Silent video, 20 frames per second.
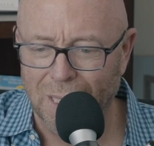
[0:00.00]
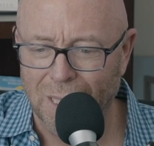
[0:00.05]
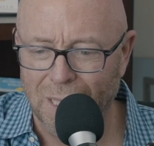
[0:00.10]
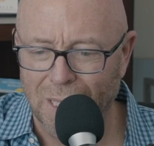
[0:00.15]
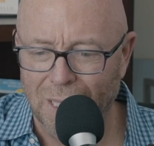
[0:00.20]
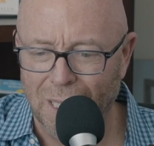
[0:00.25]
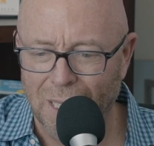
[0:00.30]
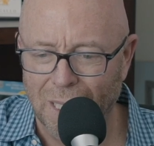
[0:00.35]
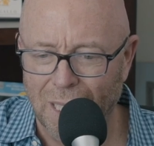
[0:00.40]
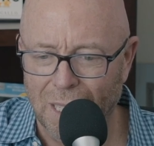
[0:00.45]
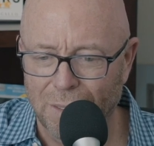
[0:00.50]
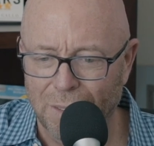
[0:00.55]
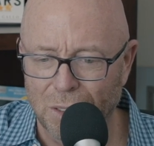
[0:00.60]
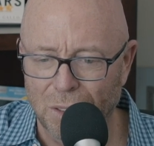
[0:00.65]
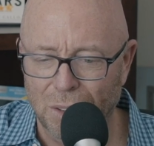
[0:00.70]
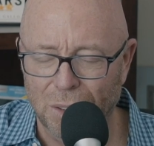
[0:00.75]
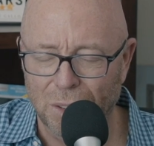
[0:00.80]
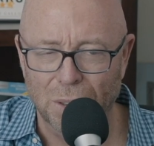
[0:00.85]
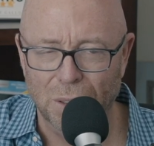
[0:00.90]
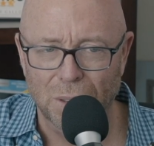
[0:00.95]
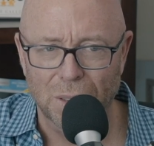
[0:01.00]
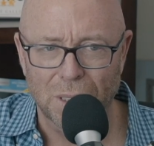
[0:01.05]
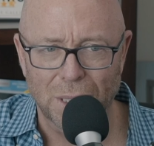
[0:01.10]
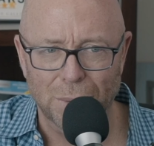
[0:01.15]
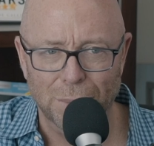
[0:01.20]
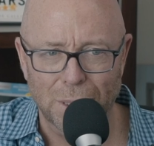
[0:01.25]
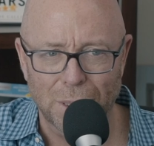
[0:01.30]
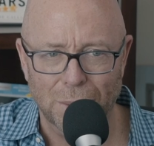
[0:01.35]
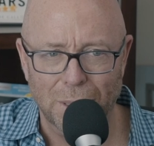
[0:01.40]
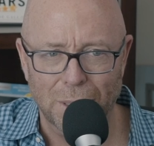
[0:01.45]
a lot of uncertainty
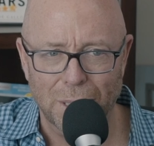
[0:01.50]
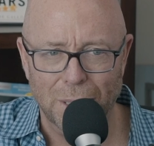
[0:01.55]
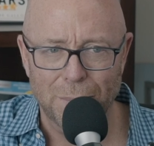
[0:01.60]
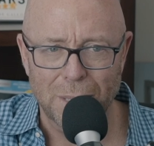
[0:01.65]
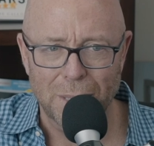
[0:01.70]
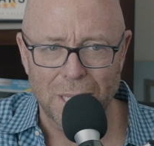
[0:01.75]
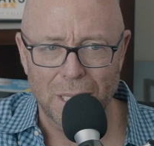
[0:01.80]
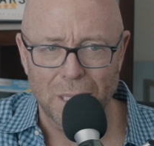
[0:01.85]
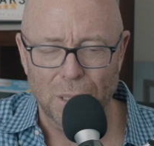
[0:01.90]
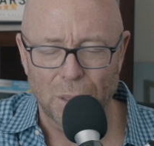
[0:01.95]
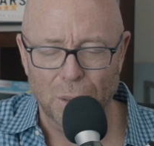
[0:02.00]
when you want to meet